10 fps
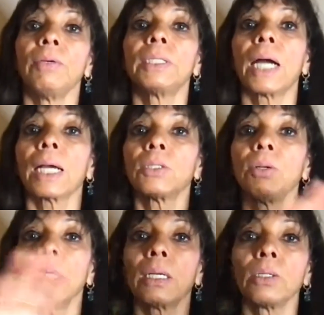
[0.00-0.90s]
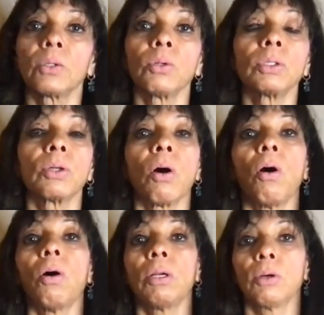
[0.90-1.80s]
which actually controls
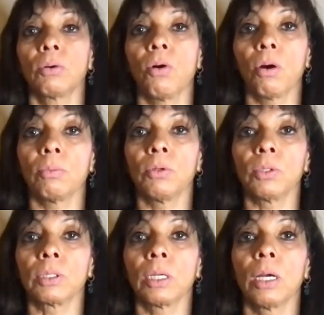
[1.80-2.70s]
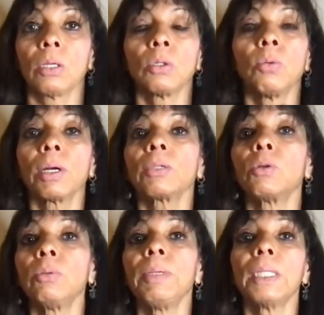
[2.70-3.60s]
all your hormones. So, what
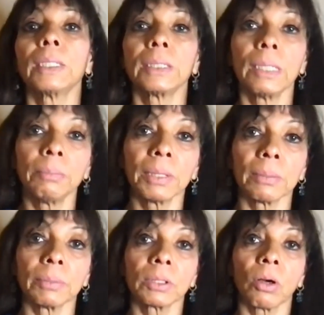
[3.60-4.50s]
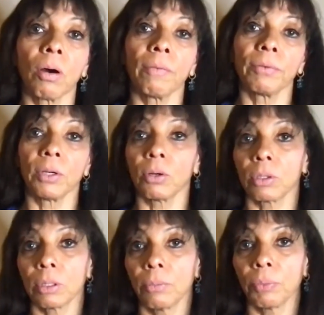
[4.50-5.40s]
could be the symptoms of
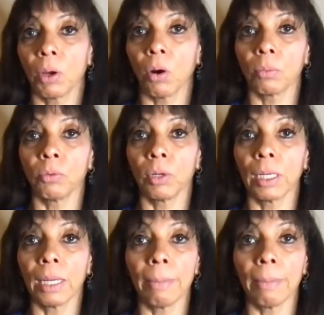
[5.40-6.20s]
your hormonal